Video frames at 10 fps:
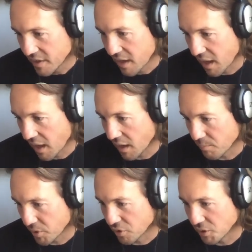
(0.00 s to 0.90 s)
Uh,
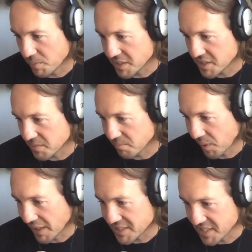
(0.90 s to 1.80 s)
putting all the pieces in
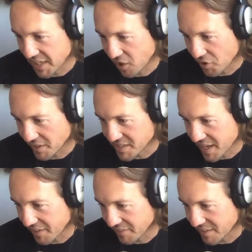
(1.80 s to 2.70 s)
place, then lock it
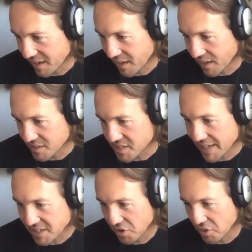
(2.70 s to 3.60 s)
down. Uh,
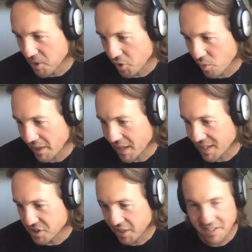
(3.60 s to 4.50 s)
tanks on the motorway last
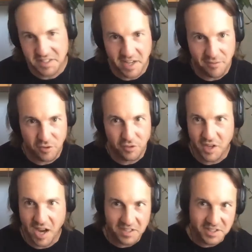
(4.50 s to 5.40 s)
night under cover of
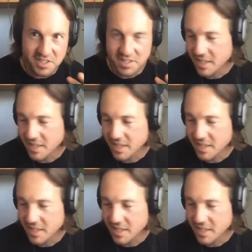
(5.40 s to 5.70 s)
darkness.